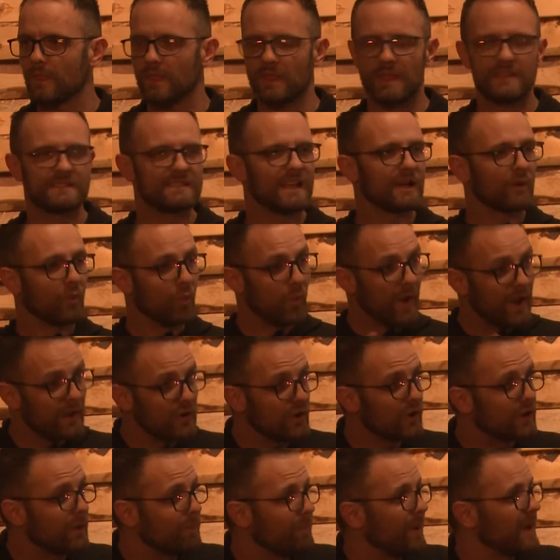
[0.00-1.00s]
He's like, when
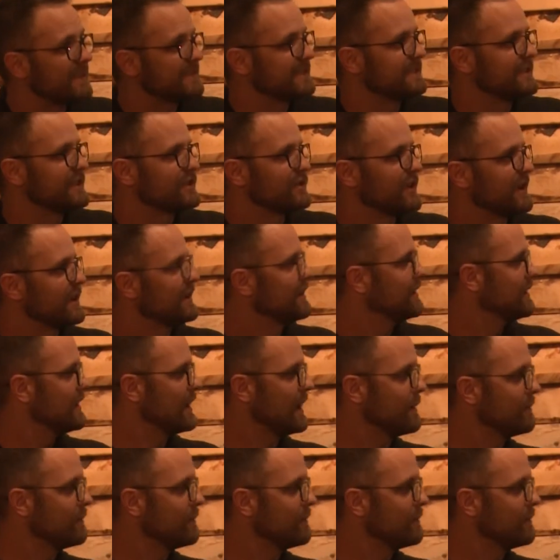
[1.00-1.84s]
your capacity is ready, I'm